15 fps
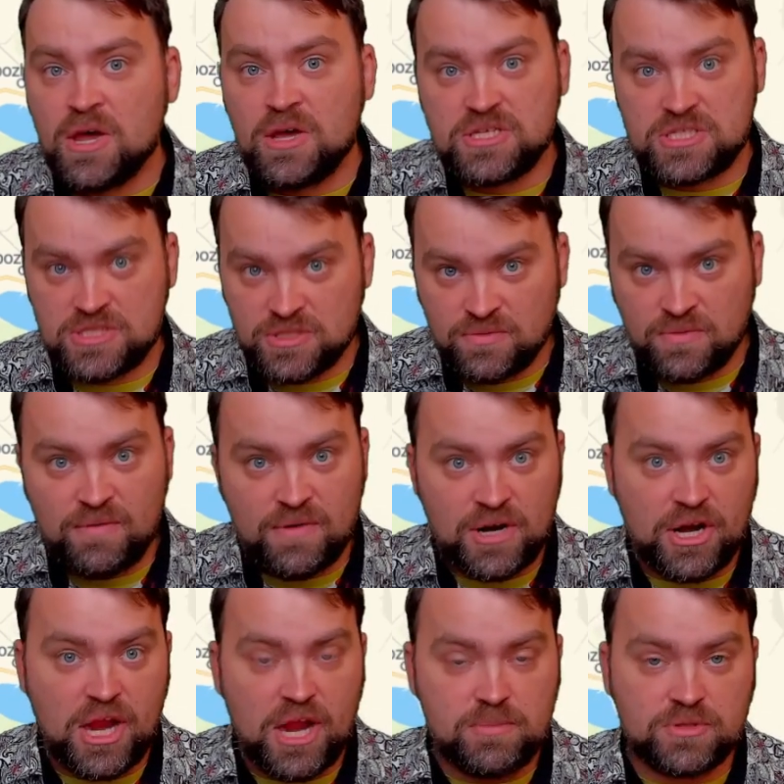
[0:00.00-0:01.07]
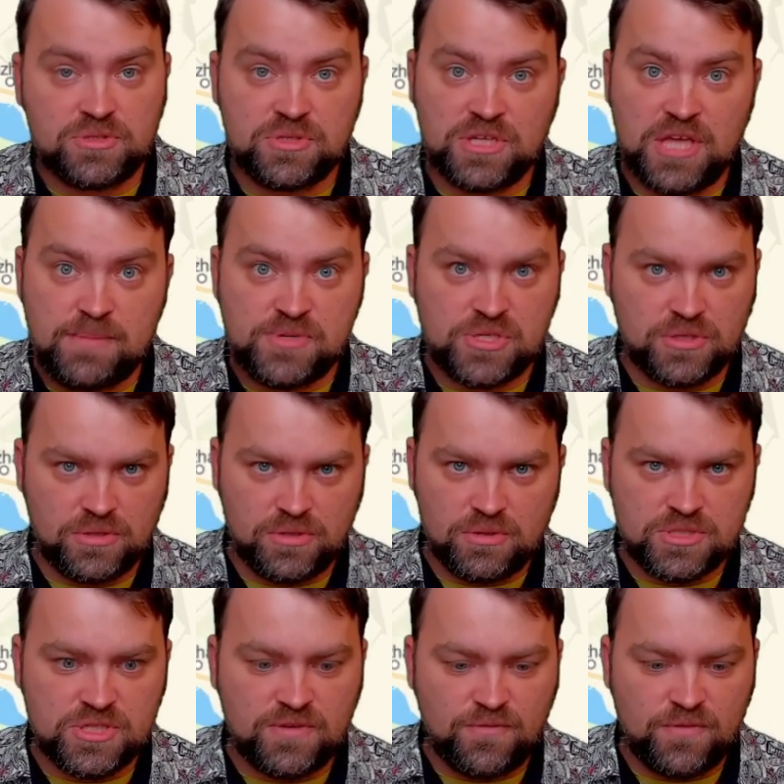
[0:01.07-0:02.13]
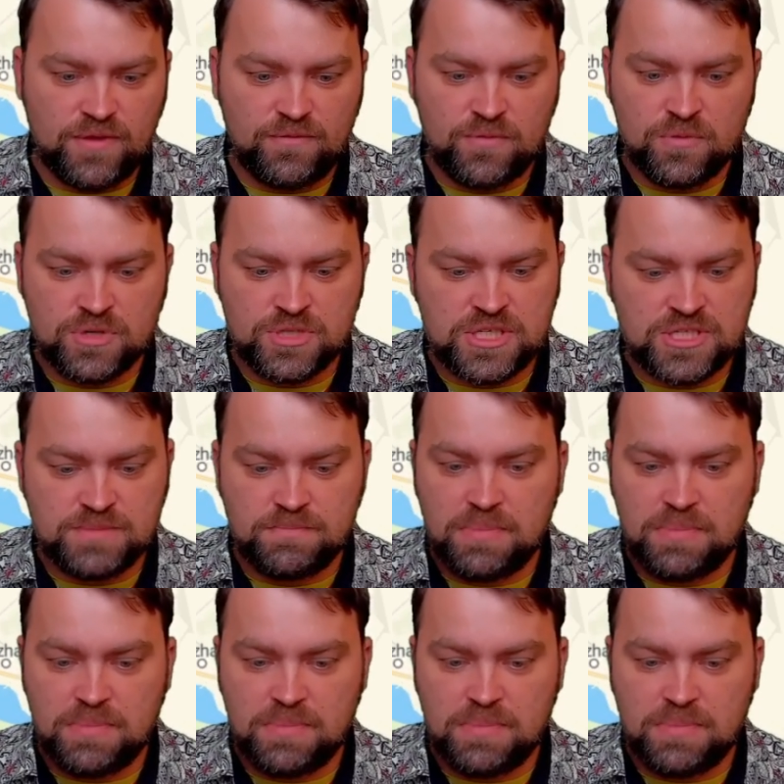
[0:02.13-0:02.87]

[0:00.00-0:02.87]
Still, we were able to capture lots of the forces,